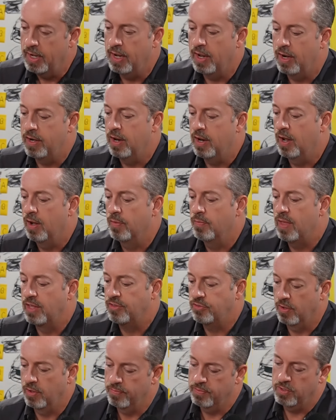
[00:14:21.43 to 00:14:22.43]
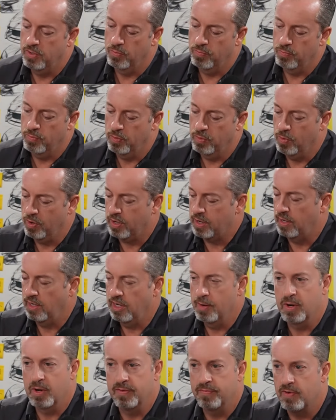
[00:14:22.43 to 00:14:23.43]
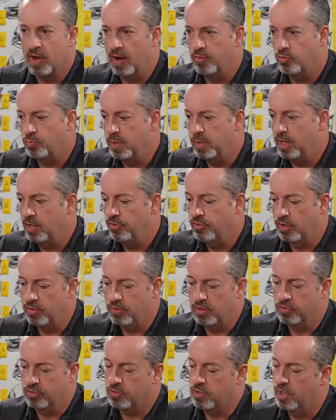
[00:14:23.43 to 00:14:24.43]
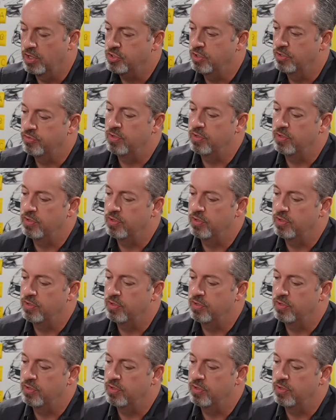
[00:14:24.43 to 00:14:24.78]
And that's a, you know, we work on Liberty 5 speeds and these clutches.